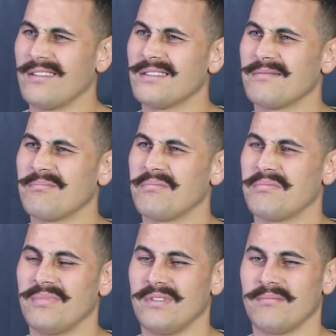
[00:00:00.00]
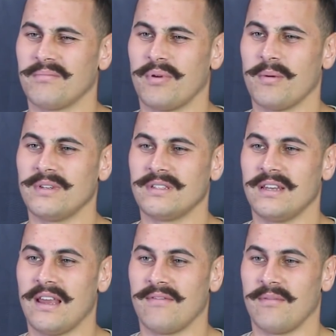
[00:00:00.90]
just probably just
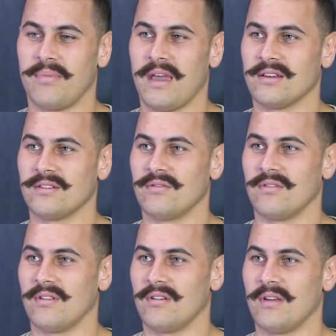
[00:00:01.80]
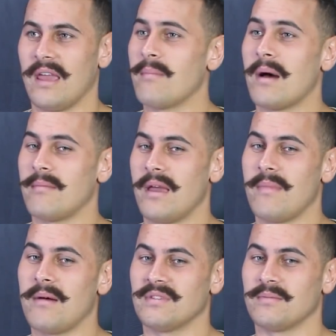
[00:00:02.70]
didn't have the passion and
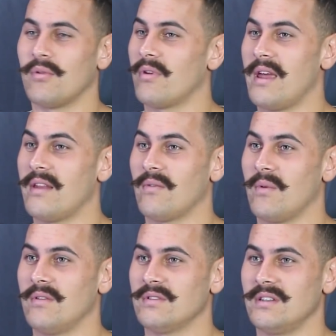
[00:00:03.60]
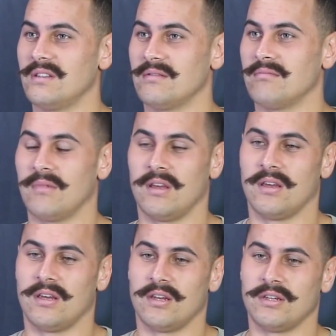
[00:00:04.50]
mum supported that as well. She
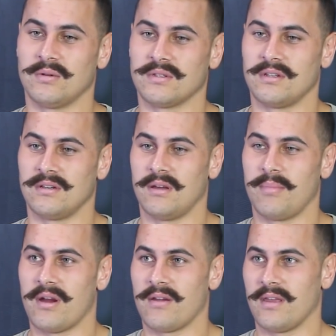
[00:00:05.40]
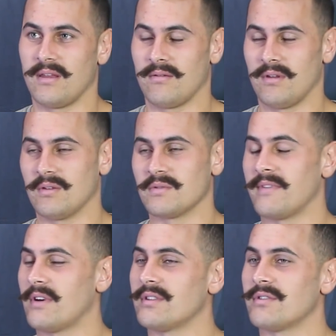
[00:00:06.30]
wasn't a parent that was
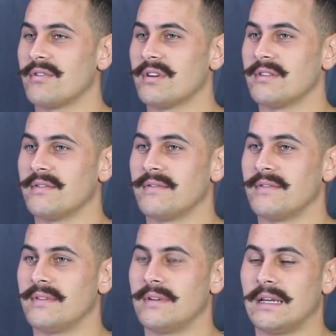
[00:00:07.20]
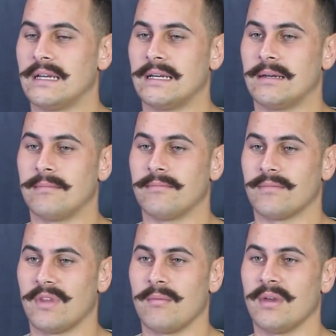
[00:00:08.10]
very strict of
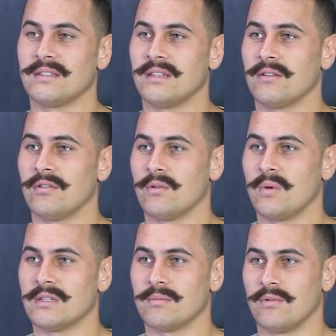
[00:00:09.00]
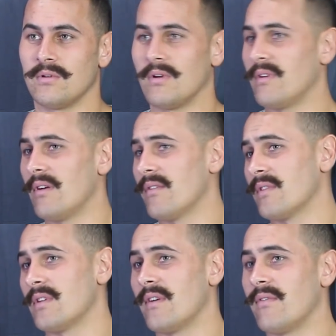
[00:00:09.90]
me sticking on to one sport.
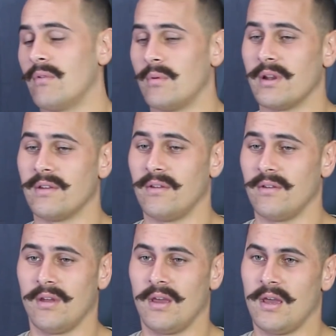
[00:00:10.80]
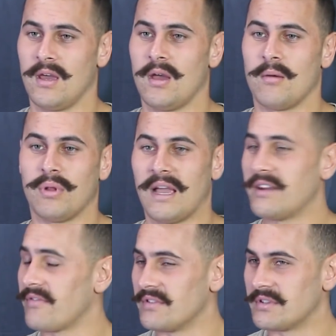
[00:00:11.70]
Obviously, if I wanted to play
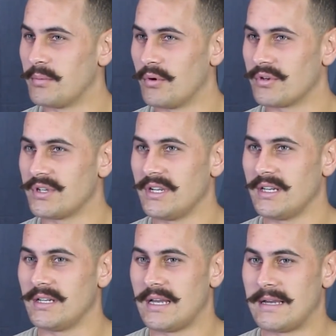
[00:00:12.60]
different sports, she'd